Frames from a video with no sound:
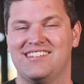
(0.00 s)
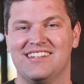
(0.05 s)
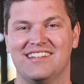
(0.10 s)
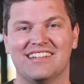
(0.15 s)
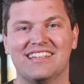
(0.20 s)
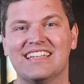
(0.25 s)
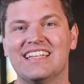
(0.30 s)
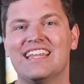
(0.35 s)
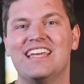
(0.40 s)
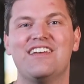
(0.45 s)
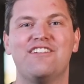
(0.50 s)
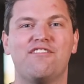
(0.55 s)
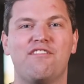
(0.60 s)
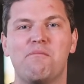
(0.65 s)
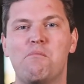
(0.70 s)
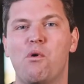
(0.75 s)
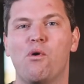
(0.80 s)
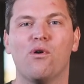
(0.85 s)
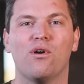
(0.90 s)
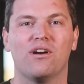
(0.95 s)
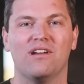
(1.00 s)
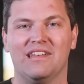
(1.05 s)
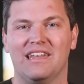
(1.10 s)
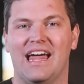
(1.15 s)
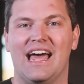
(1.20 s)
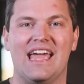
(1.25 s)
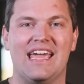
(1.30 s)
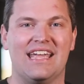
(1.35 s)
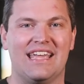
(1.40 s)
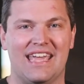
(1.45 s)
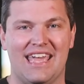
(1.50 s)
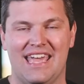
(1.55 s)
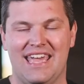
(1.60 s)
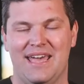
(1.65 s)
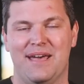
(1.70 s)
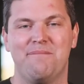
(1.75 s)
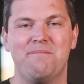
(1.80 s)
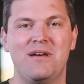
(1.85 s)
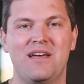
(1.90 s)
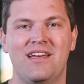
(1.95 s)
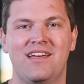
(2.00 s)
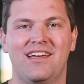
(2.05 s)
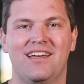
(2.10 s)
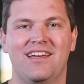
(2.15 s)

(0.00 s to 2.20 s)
to live more like him